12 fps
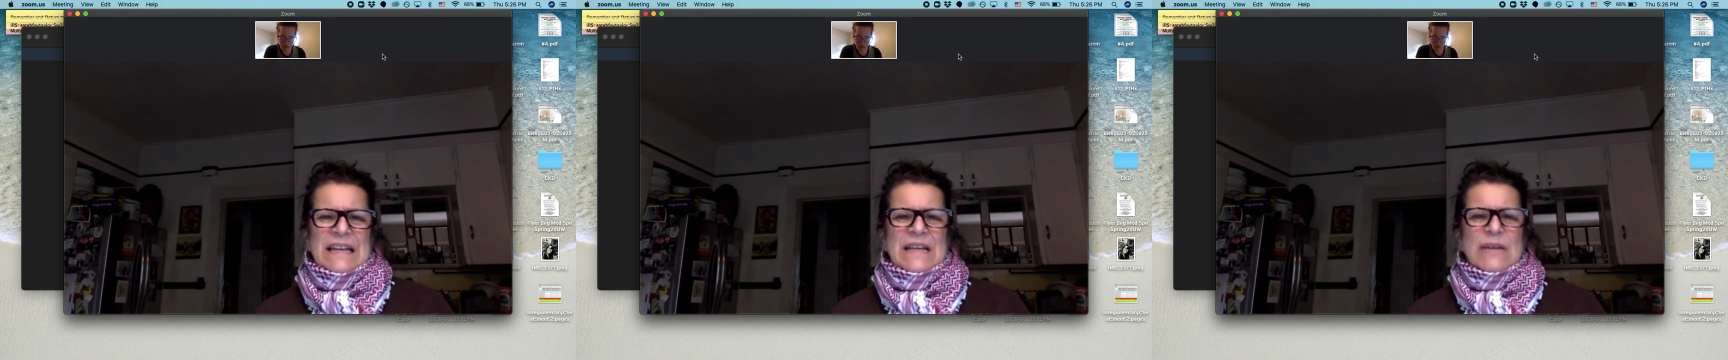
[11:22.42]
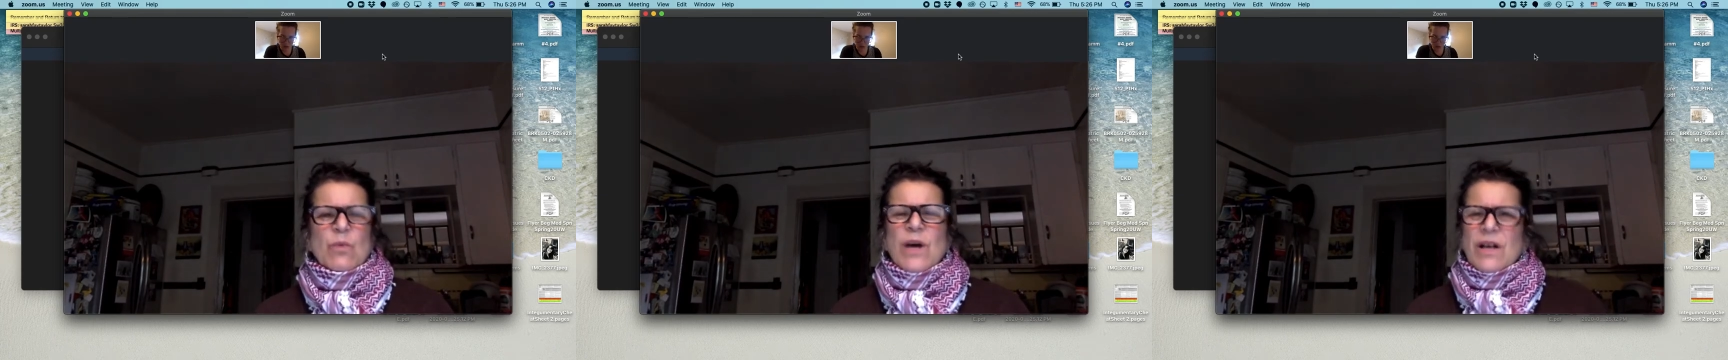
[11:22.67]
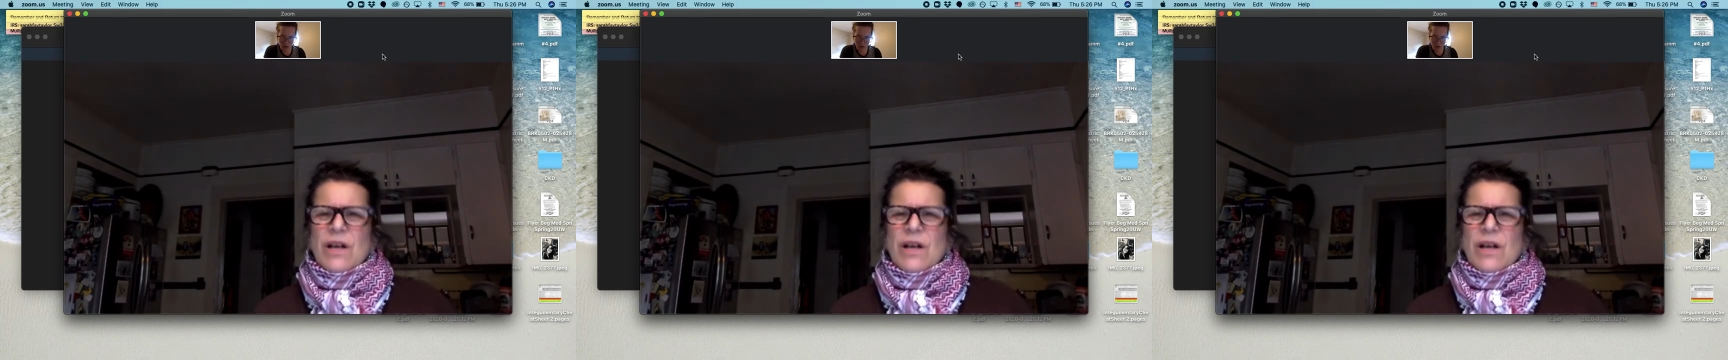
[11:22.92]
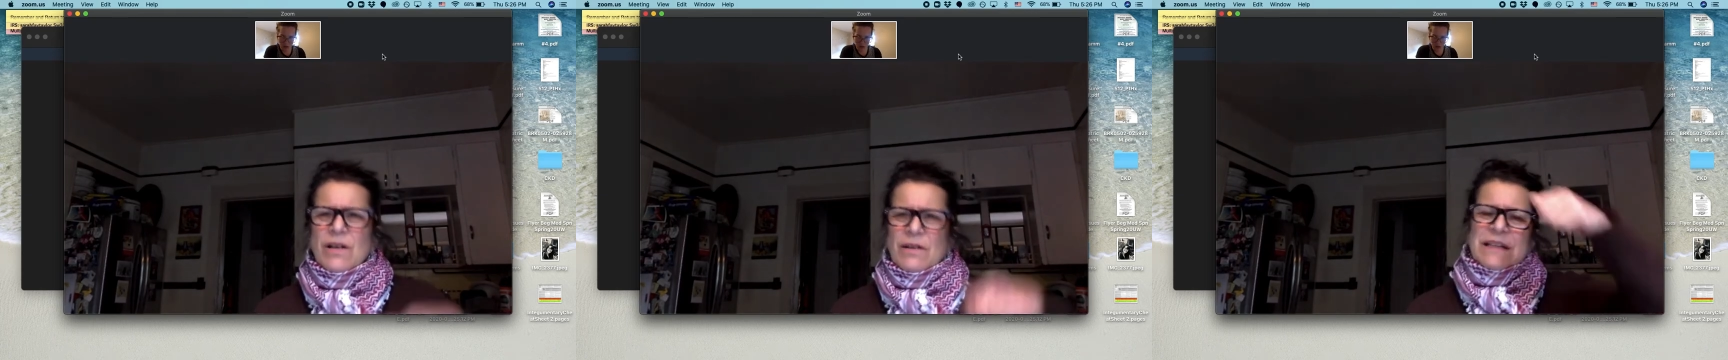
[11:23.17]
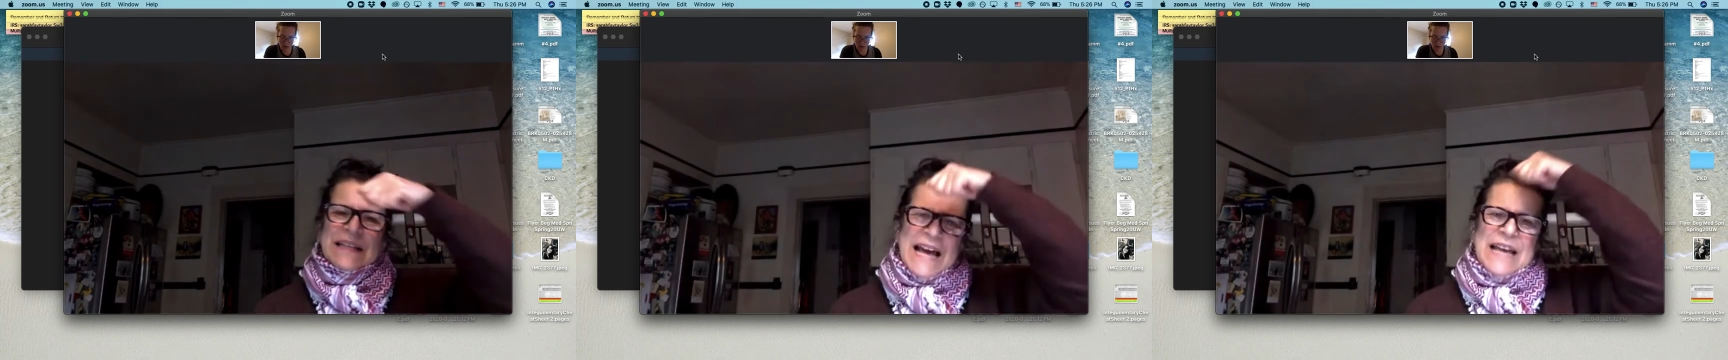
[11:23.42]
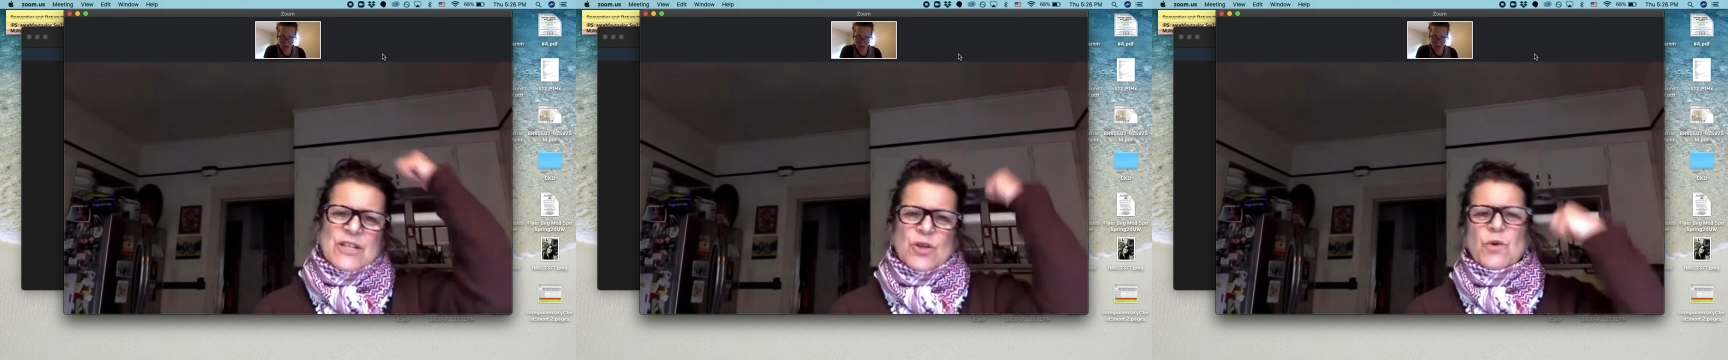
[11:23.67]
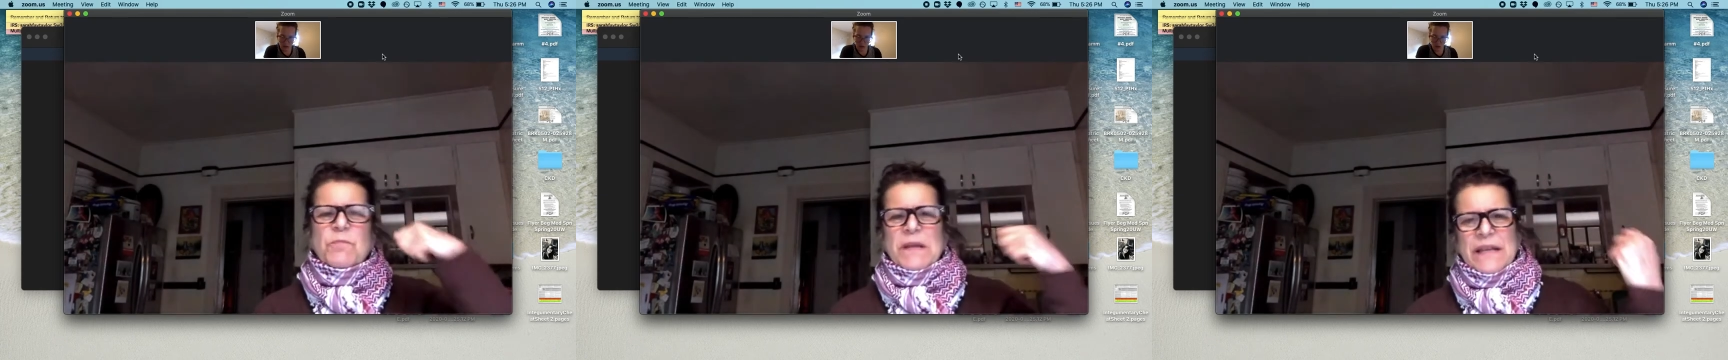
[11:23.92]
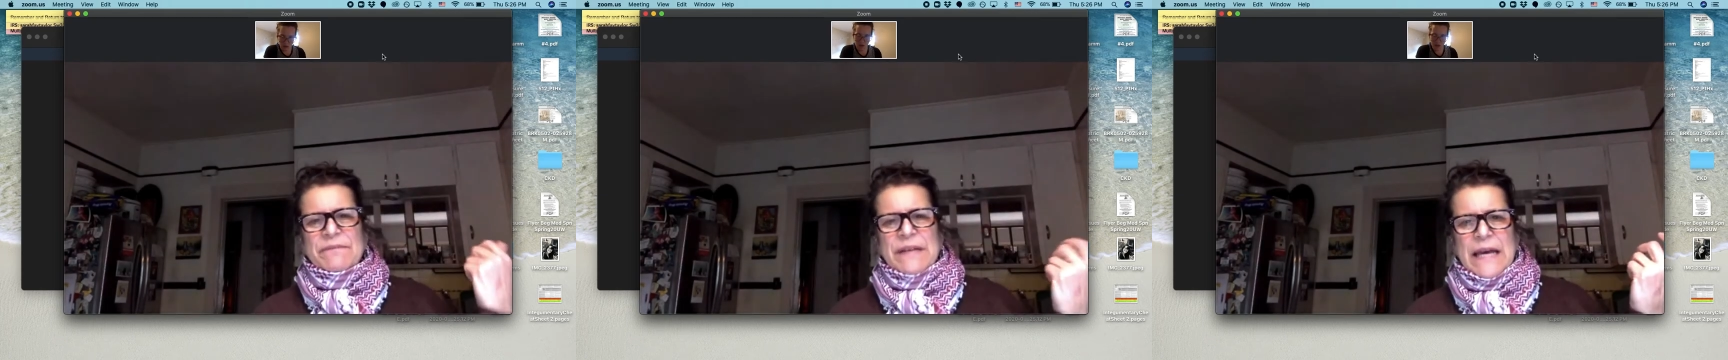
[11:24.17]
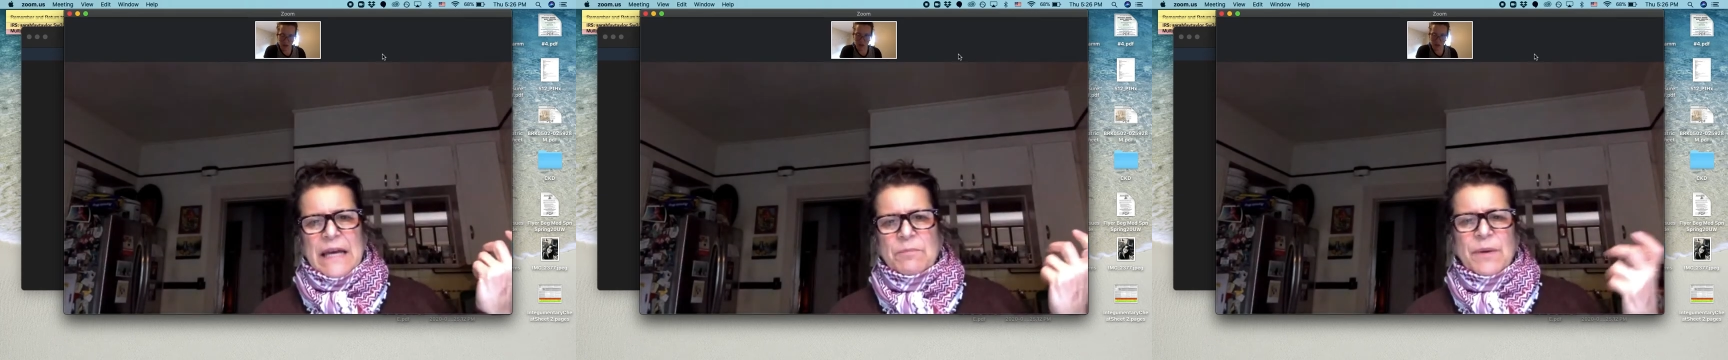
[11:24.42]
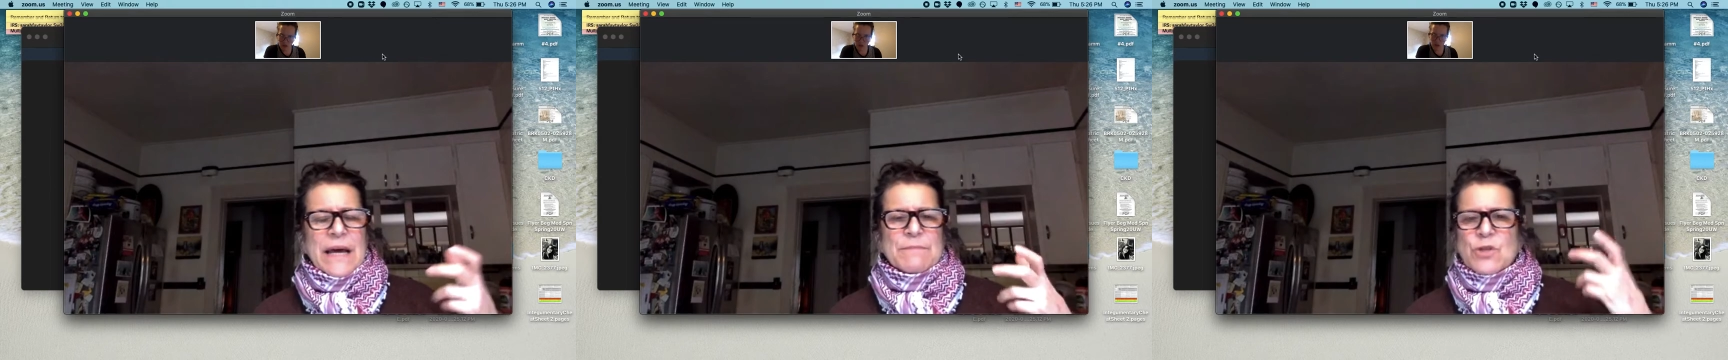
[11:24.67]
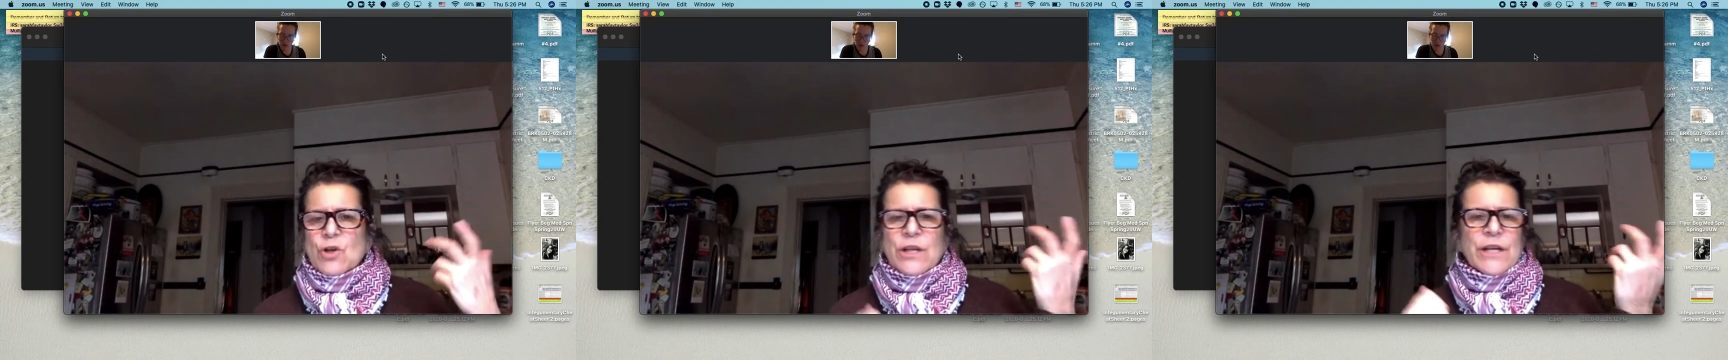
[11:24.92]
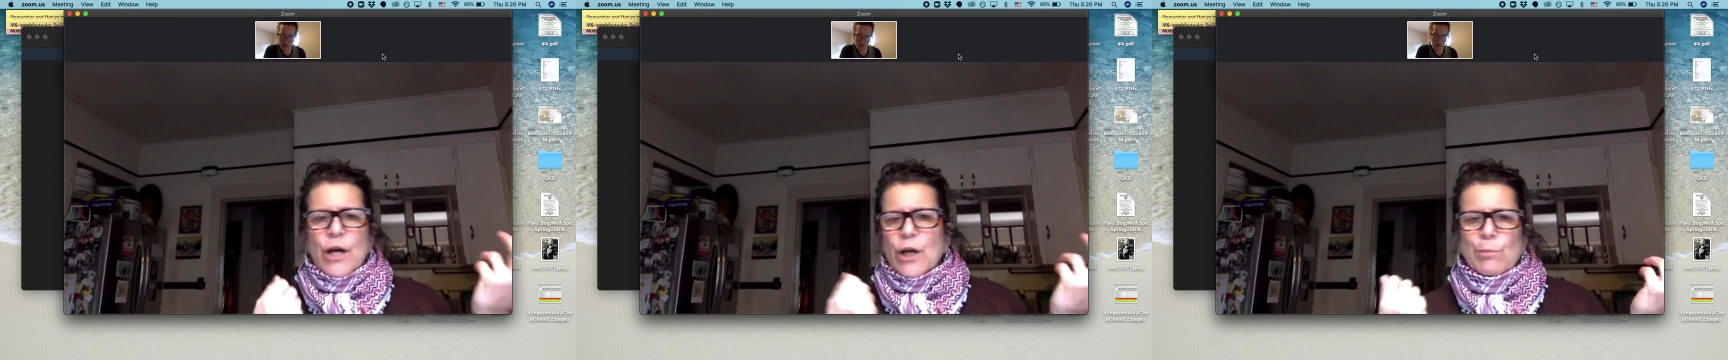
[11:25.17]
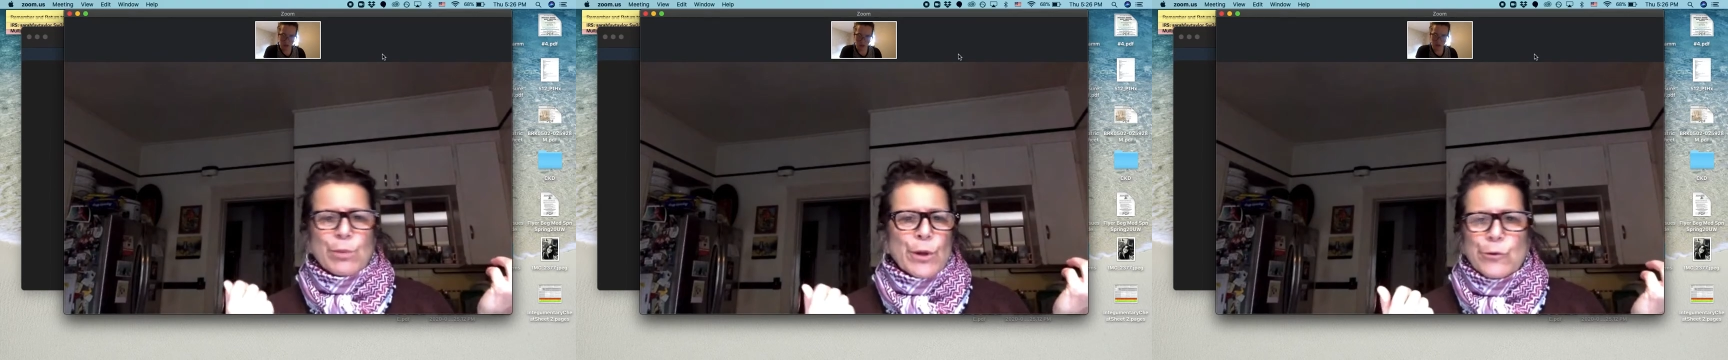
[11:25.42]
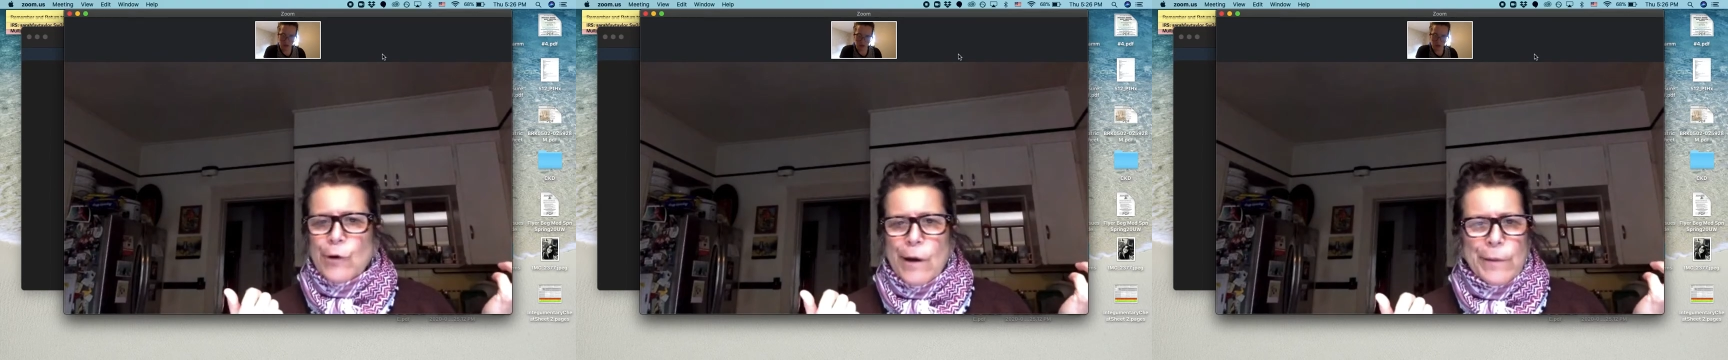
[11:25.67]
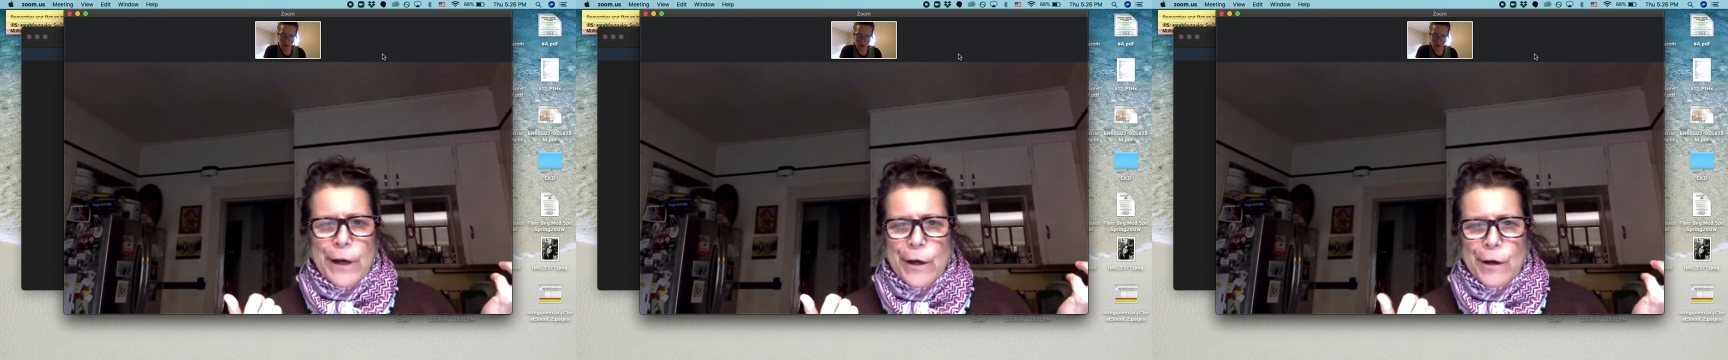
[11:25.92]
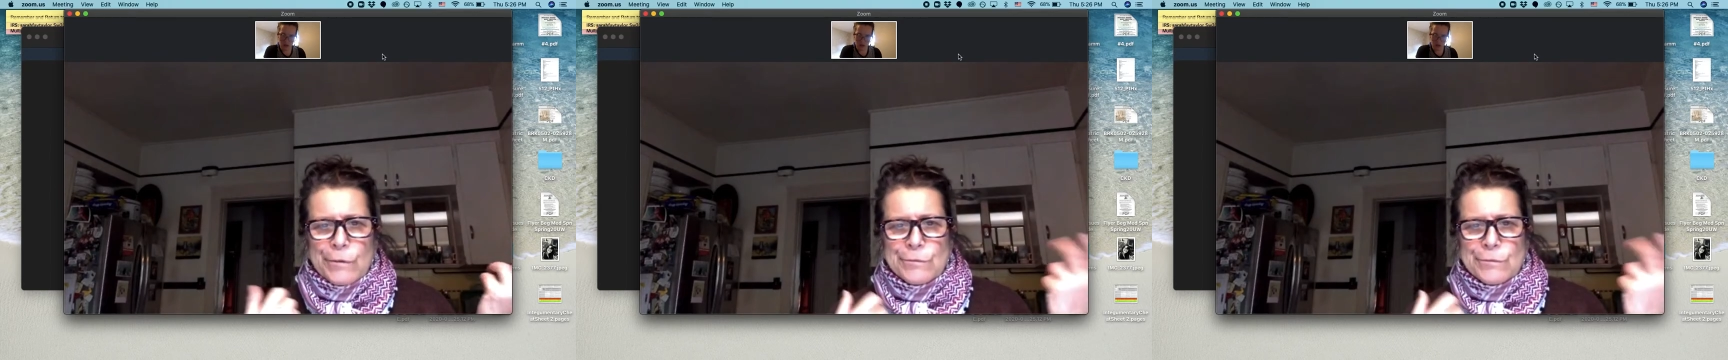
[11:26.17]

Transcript: Well, I do it with my left hand, but I'm still not going to blow dry my hair.